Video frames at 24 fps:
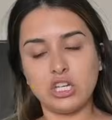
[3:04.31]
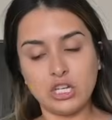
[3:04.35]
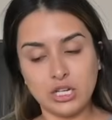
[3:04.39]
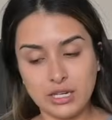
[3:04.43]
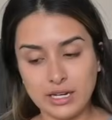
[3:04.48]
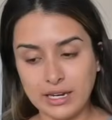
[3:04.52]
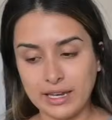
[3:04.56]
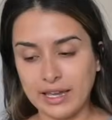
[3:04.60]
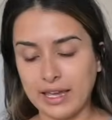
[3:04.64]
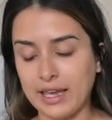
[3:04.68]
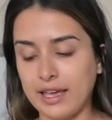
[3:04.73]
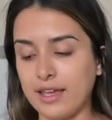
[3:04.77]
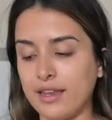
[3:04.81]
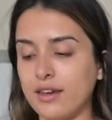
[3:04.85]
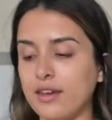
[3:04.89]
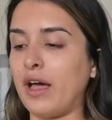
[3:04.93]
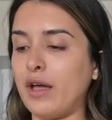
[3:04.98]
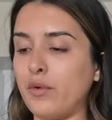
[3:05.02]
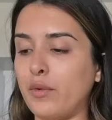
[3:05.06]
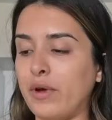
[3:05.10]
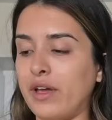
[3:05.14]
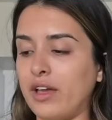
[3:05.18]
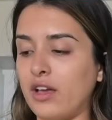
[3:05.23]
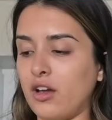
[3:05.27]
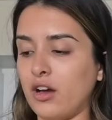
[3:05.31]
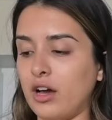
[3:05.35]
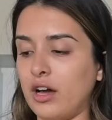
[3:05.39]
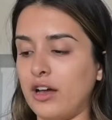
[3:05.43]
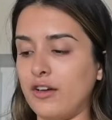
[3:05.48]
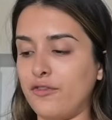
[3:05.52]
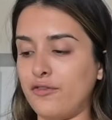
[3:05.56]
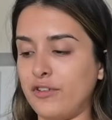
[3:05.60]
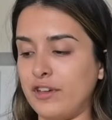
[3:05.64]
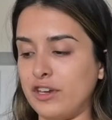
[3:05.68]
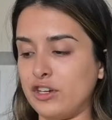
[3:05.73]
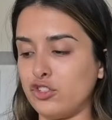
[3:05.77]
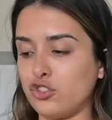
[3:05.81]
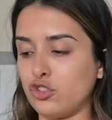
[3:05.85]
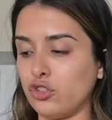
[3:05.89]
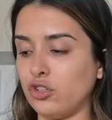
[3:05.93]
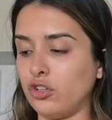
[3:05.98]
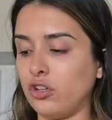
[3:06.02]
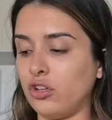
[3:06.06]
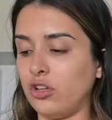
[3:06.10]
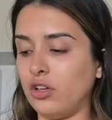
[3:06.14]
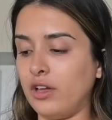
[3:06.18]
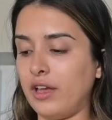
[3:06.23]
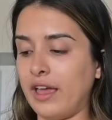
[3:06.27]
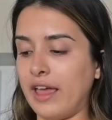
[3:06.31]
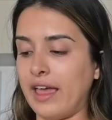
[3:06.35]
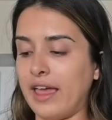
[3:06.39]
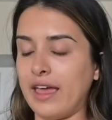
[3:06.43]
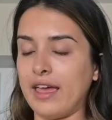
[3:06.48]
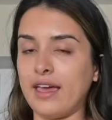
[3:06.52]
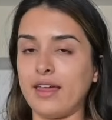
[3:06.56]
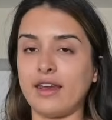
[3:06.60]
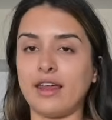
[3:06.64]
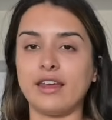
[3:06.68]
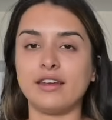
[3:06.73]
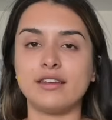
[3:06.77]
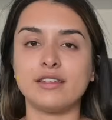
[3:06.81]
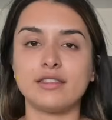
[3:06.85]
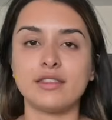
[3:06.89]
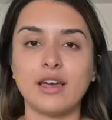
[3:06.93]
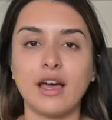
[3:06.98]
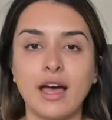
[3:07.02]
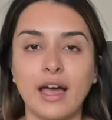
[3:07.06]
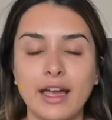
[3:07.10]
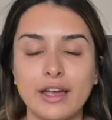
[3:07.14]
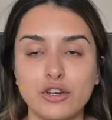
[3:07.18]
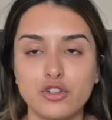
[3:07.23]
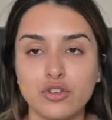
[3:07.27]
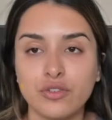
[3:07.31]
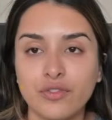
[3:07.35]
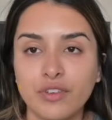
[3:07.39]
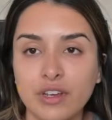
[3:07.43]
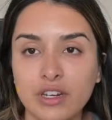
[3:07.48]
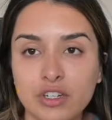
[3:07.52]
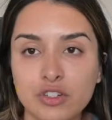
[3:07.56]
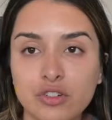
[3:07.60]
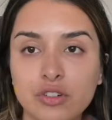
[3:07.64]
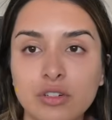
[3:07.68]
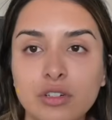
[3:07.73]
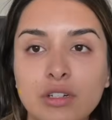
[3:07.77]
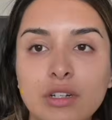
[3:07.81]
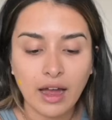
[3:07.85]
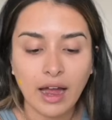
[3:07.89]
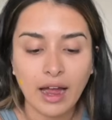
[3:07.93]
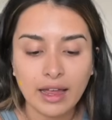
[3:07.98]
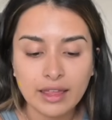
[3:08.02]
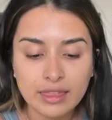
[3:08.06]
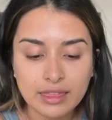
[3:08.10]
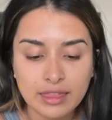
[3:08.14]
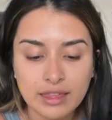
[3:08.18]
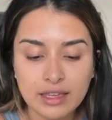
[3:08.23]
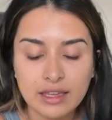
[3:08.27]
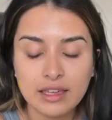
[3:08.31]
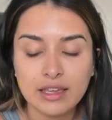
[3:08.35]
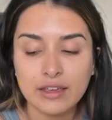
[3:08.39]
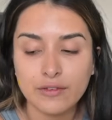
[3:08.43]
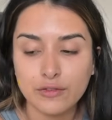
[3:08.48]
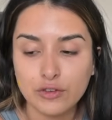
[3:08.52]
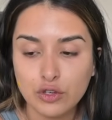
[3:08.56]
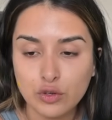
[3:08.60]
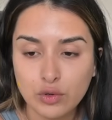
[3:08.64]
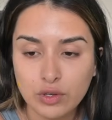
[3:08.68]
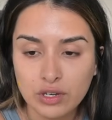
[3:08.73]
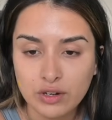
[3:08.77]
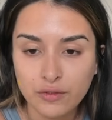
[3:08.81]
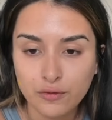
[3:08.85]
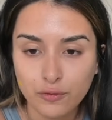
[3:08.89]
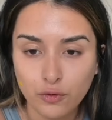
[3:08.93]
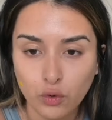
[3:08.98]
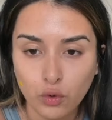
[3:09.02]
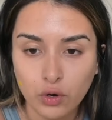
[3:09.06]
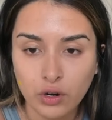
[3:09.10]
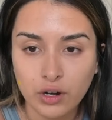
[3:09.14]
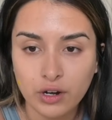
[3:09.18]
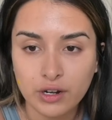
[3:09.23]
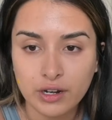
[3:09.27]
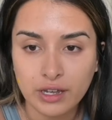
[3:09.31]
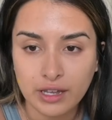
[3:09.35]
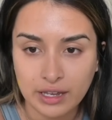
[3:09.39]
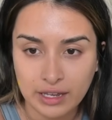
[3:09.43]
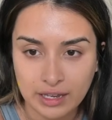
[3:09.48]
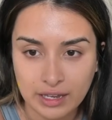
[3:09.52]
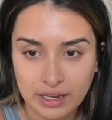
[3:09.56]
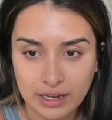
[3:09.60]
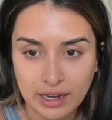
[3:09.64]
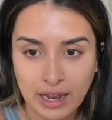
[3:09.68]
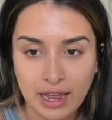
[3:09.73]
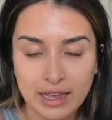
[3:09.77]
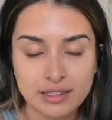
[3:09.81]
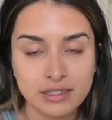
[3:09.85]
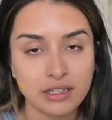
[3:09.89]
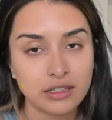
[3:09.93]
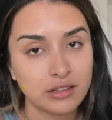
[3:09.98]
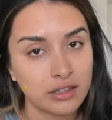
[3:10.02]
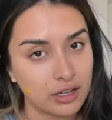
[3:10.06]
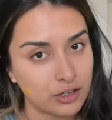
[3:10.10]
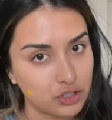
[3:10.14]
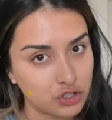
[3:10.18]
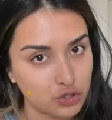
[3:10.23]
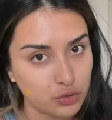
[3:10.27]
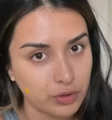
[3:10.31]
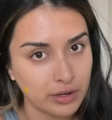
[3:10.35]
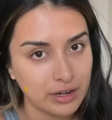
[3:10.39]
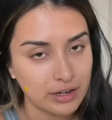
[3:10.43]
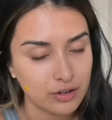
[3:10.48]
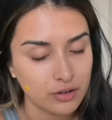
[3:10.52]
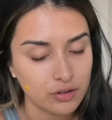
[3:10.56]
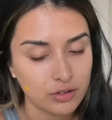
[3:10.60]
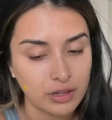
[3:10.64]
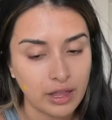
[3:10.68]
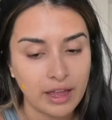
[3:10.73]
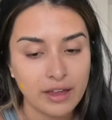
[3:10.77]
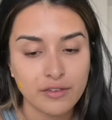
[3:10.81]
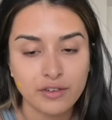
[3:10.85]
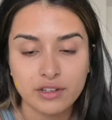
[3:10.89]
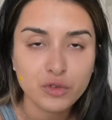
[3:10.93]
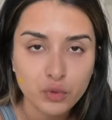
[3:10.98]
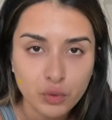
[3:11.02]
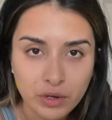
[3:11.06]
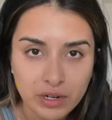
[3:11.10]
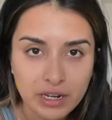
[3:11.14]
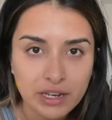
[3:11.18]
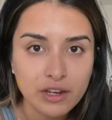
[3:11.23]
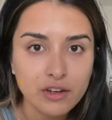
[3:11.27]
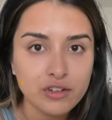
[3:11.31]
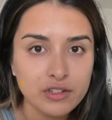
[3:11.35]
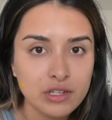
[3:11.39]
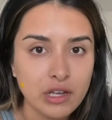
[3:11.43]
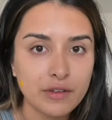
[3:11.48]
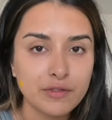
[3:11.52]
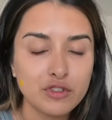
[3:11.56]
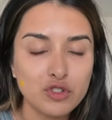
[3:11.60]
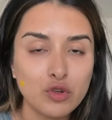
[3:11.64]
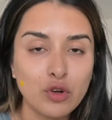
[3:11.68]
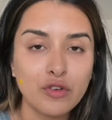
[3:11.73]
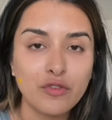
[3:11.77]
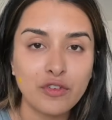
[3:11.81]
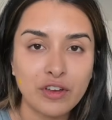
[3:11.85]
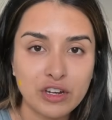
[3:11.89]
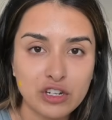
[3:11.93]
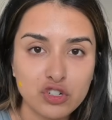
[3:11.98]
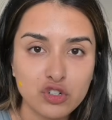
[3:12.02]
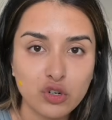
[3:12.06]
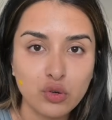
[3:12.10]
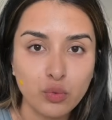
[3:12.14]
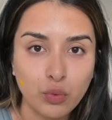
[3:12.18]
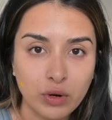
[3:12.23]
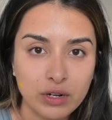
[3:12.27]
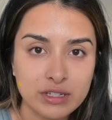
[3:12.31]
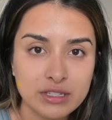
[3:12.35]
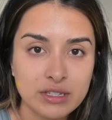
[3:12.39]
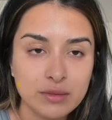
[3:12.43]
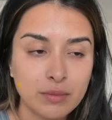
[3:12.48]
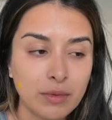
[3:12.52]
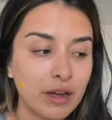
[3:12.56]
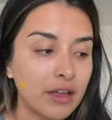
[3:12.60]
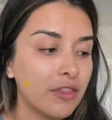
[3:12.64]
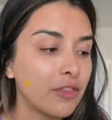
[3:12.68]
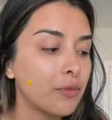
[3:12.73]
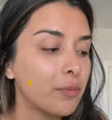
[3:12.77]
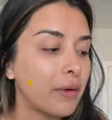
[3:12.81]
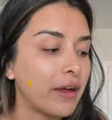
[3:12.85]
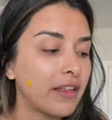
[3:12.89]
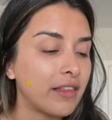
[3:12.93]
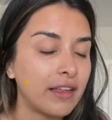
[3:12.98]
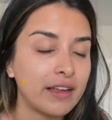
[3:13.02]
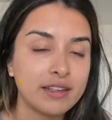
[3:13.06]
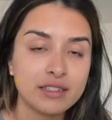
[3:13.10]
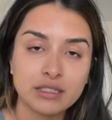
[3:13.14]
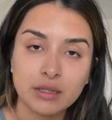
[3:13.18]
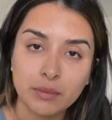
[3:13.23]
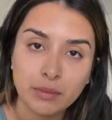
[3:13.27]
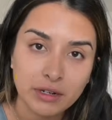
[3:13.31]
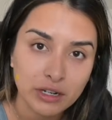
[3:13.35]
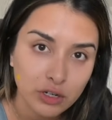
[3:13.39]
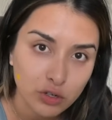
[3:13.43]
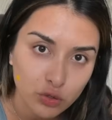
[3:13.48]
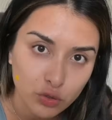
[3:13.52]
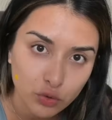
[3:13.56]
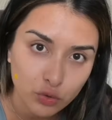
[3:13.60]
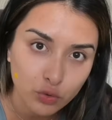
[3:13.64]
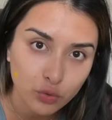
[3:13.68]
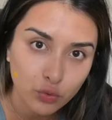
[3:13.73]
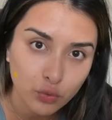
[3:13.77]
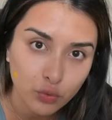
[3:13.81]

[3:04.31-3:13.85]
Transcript: good again, I went and got a facial and I did the hydrofacial. facial. I think if you can afford it as a luxury in your life, treating yourself to a facial once a month by like somebody who